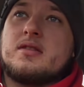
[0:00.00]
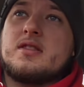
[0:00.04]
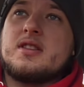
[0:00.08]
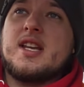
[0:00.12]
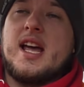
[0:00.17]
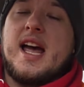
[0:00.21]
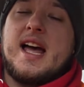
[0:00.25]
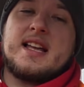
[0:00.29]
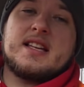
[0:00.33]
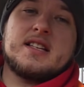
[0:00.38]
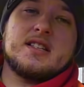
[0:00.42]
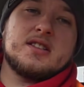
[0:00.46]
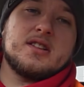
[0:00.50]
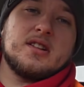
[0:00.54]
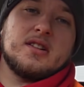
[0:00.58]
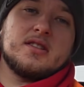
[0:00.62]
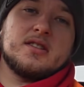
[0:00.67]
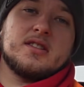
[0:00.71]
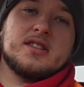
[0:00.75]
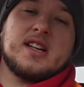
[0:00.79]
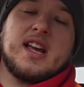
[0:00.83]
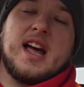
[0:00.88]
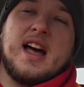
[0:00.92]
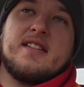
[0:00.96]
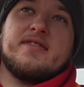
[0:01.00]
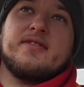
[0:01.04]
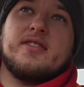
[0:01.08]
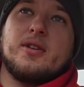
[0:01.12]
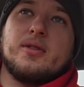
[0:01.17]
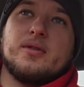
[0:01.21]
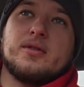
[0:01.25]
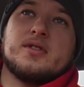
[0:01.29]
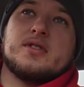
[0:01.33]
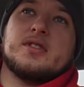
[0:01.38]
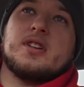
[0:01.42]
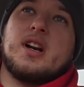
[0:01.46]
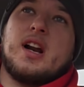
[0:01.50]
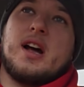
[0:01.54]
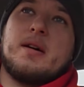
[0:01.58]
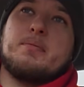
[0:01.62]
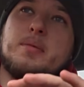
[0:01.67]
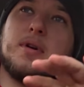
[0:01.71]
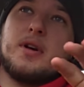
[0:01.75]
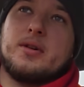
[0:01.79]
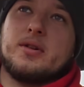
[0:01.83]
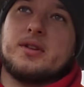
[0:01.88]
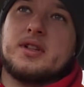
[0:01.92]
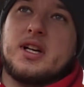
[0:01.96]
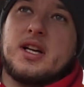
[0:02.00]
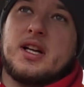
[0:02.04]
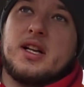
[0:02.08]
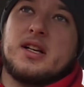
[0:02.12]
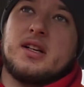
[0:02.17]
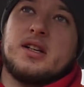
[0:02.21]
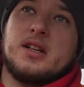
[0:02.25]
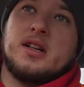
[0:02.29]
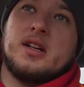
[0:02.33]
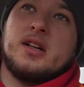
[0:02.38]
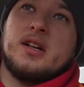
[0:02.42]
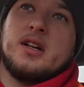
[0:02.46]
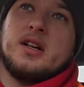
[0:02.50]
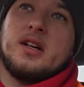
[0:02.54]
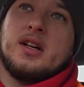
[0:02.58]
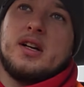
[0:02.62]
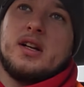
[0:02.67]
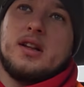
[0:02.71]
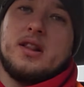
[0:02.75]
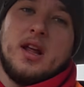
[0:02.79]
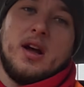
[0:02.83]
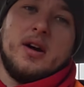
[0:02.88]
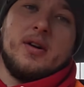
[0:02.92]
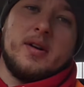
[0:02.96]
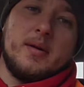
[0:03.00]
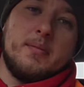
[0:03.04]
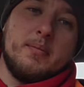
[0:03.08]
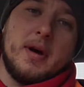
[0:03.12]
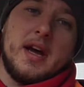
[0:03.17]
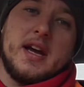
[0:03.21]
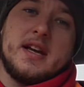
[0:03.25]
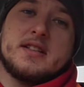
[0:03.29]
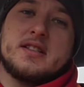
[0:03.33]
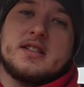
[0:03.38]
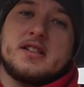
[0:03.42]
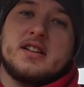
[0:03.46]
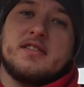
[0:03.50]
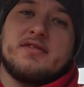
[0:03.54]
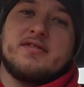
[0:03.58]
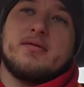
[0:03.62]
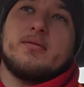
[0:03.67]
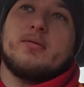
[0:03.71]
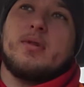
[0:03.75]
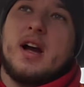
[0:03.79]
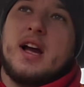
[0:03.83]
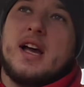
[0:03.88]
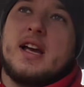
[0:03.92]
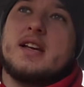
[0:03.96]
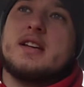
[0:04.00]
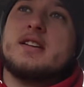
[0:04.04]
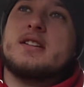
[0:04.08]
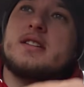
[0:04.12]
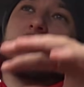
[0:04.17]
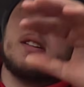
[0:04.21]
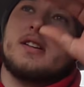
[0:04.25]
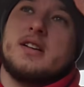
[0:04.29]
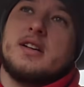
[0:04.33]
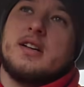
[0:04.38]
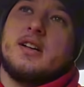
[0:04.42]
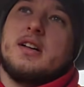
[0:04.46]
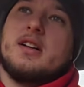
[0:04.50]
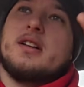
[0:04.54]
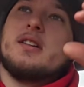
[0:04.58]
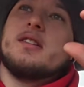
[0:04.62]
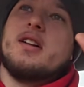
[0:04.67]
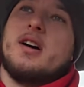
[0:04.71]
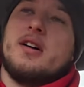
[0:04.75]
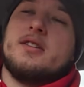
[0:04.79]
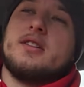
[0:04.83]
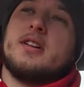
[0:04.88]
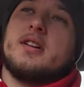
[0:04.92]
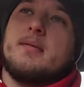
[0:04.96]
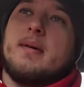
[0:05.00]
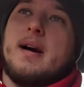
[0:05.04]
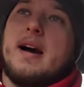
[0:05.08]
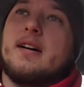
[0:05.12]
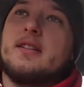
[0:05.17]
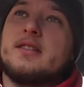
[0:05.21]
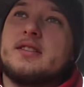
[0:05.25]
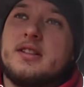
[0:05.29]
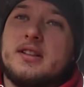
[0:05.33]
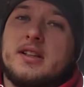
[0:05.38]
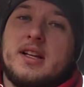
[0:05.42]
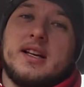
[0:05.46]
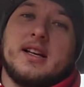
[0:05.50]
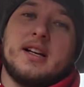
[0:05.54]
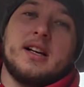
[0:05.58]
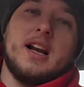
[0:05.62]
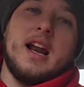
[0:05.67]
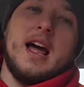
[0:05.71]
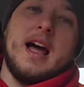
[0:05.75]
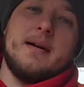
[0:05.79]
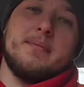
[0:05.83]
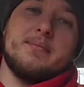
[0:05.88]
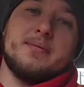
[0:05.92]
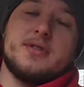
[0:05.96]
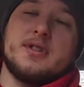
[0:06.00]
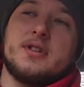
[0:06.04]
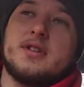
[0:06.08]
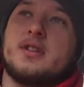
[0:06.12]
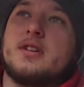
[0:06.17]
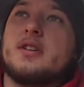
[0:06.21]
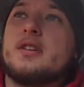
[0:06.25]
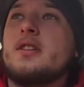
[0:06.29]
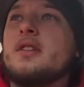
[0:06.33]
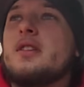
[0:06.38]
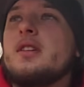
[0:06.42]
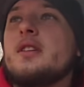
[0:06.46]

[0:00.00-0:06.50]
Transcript: tests on scaffolds, so like building loading bays in different ways, loading them out until they collapse.